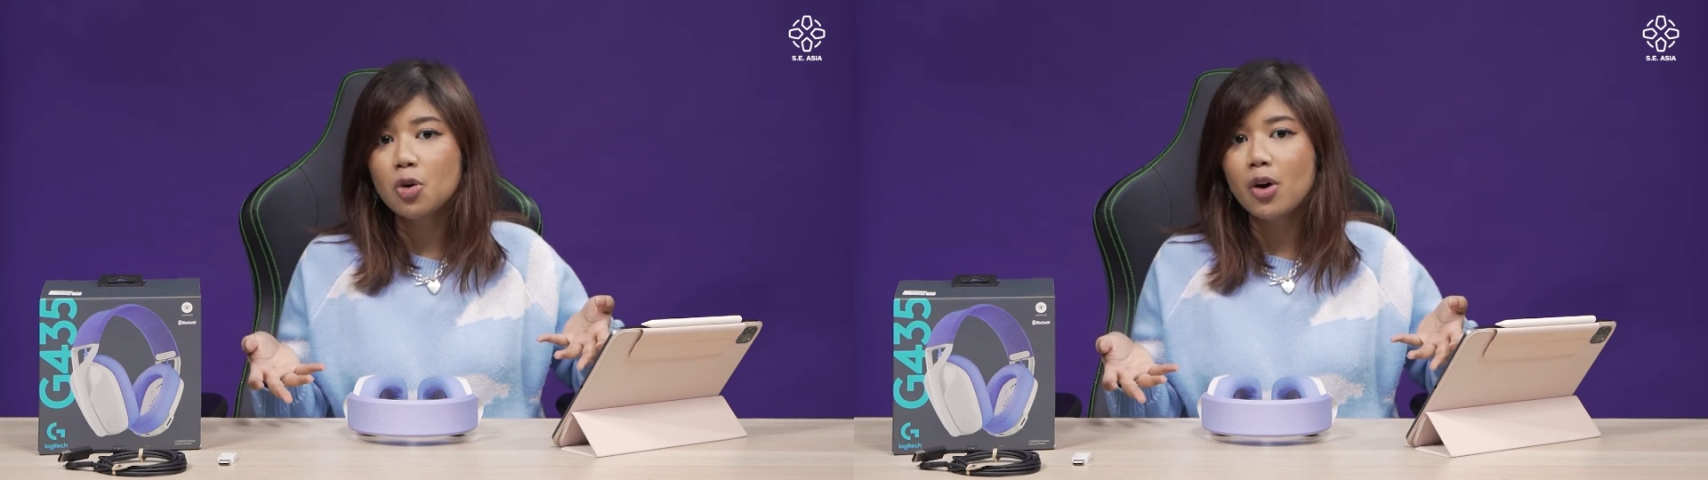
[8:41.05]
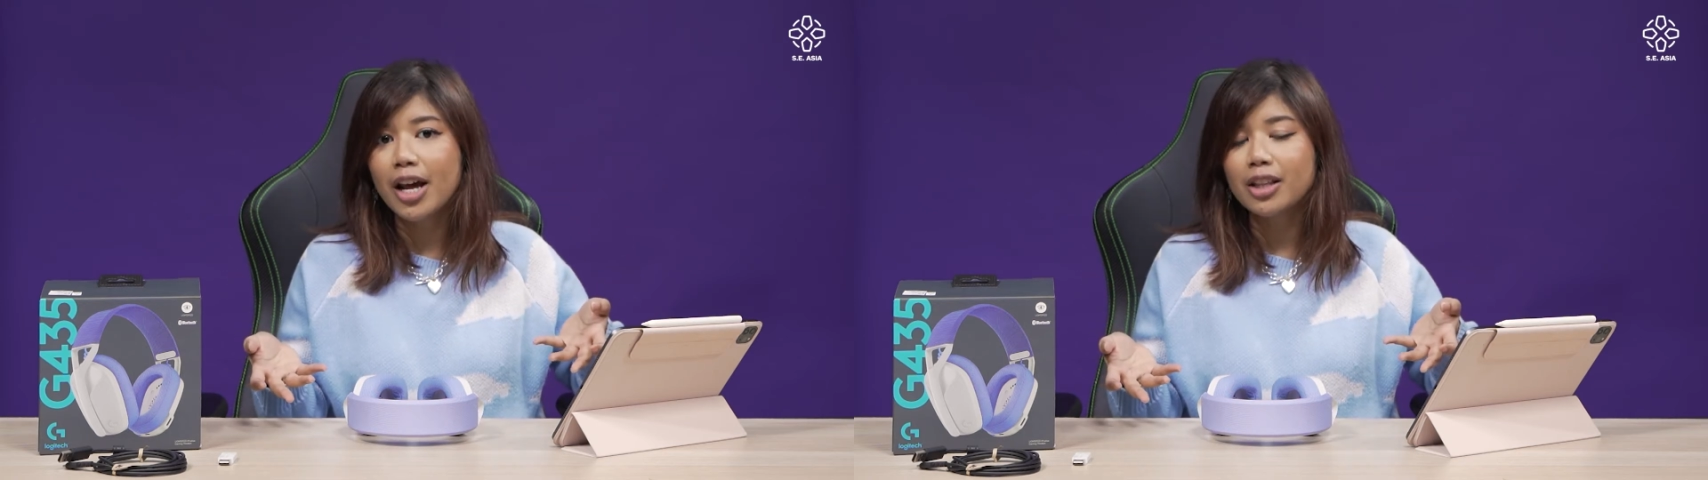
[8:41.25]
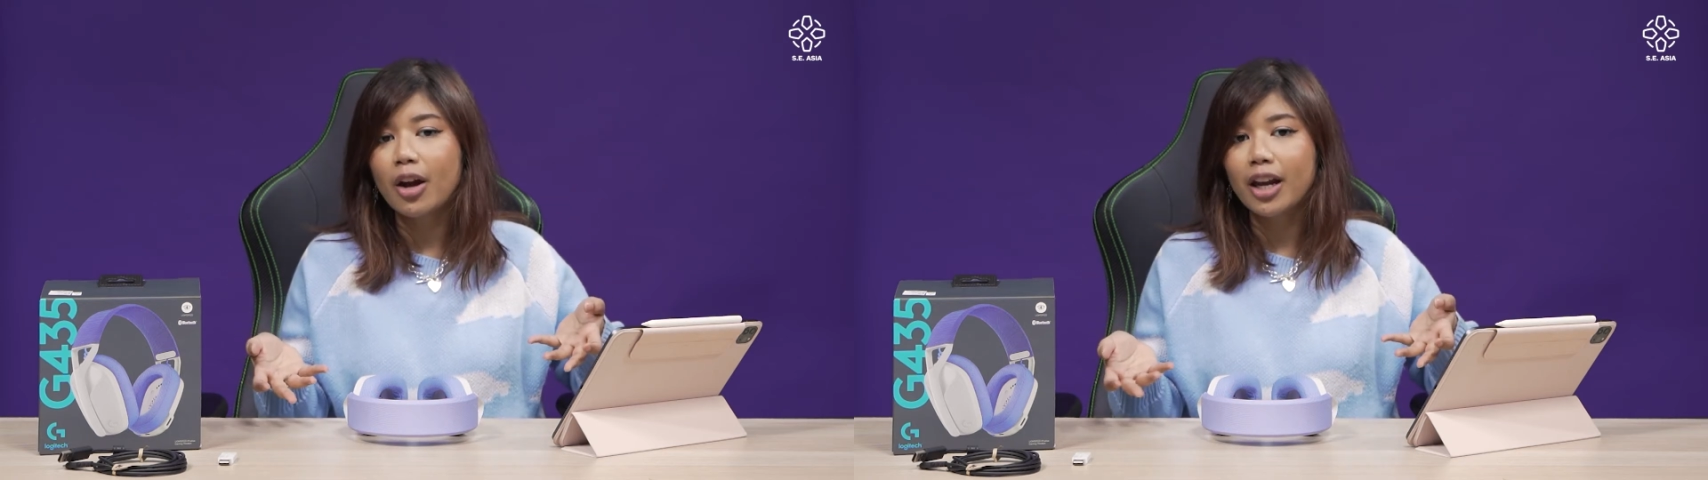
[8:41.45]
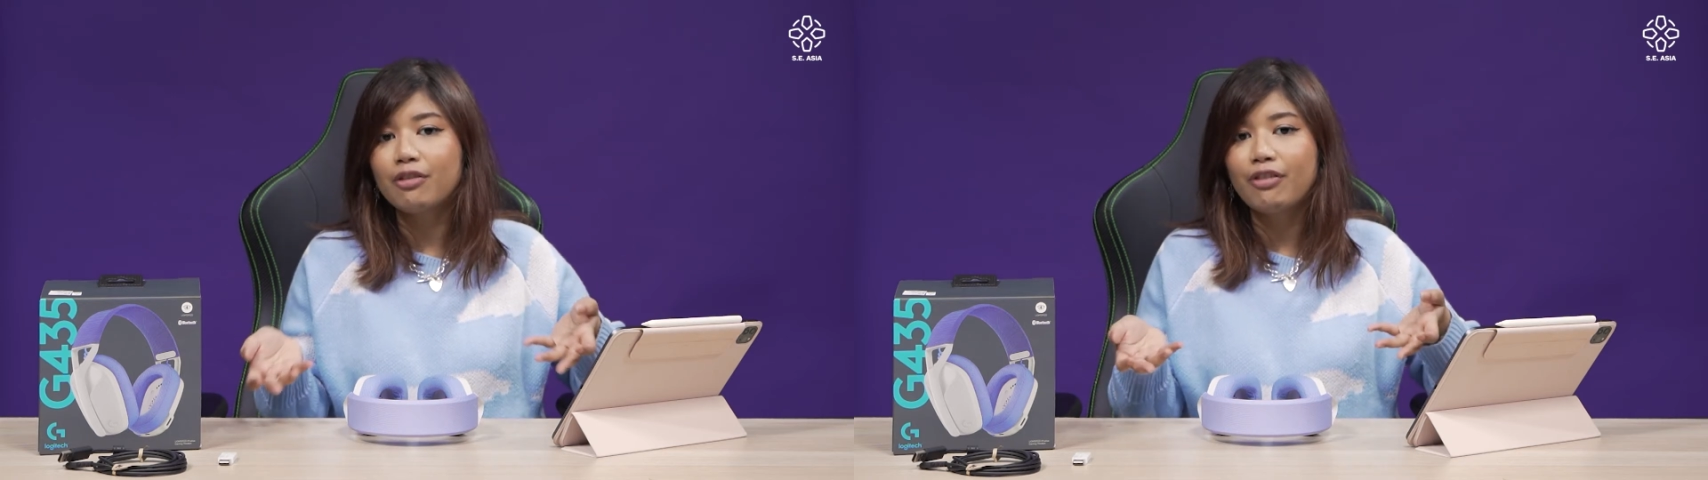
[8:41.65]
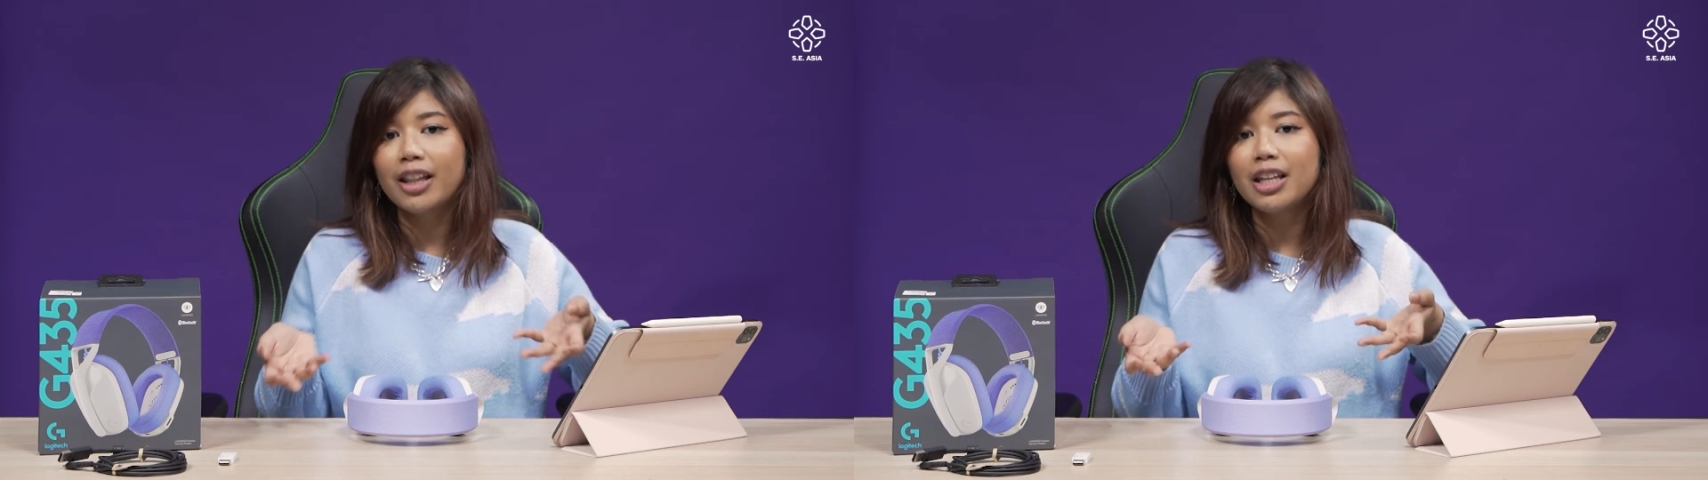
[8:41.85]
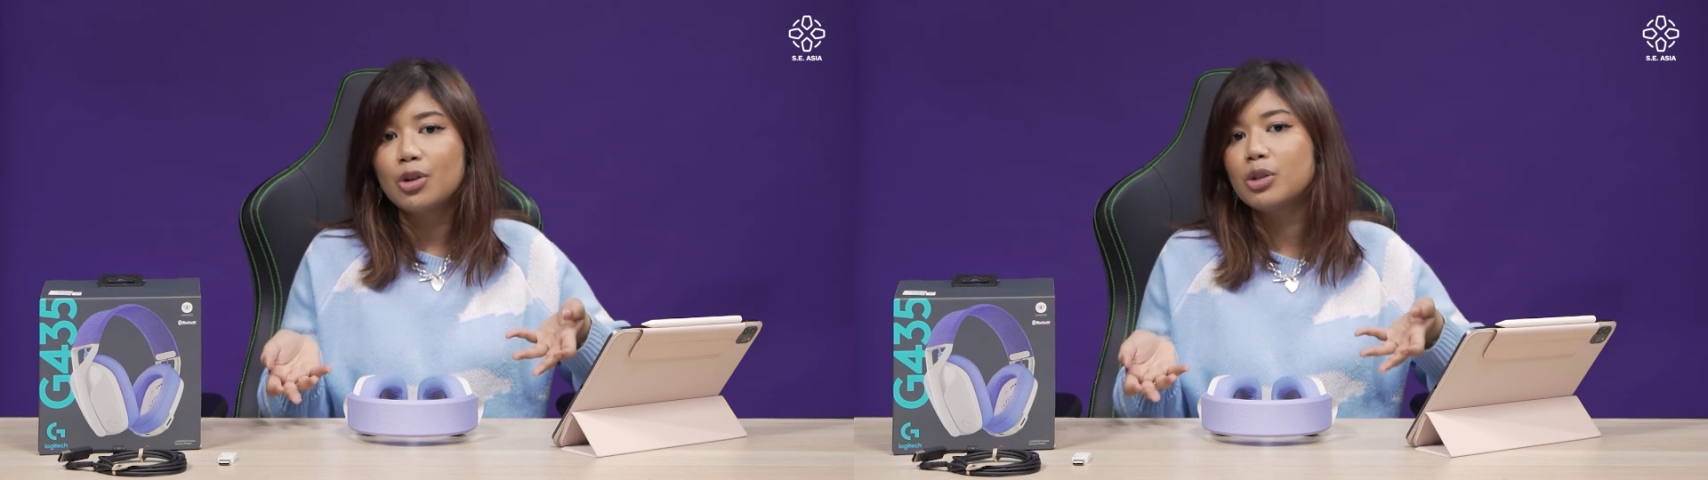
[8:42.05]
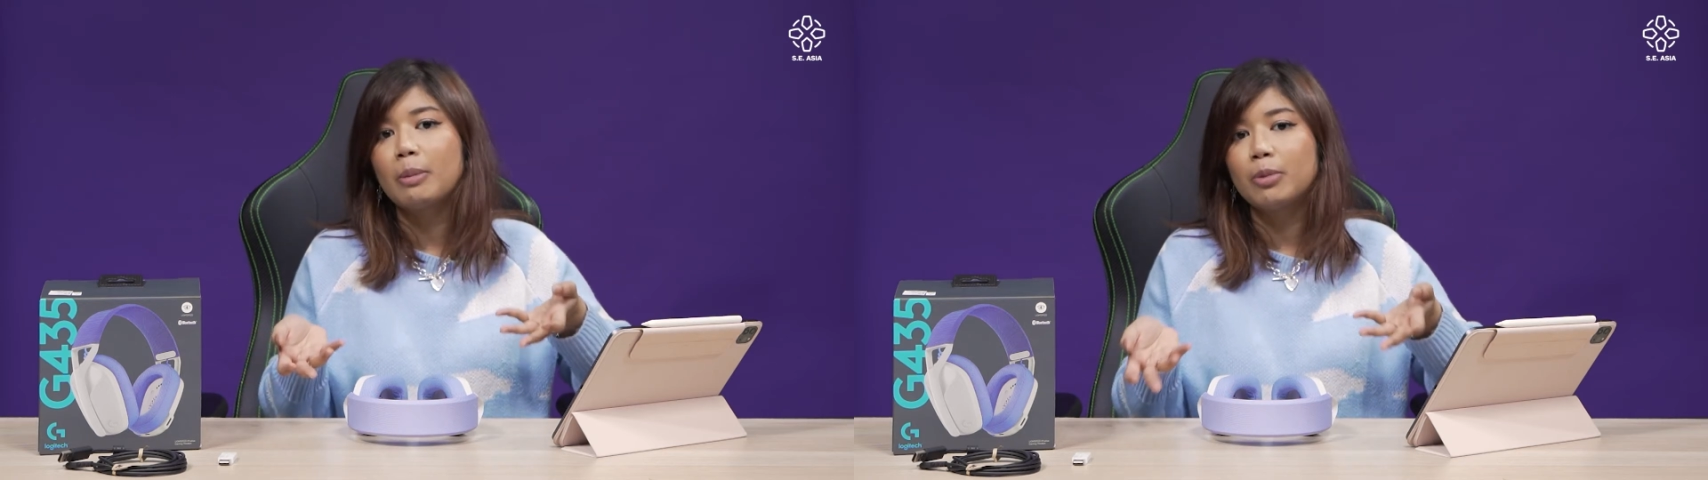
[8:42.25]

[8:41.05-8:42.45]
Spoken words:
and I thought I can finally use my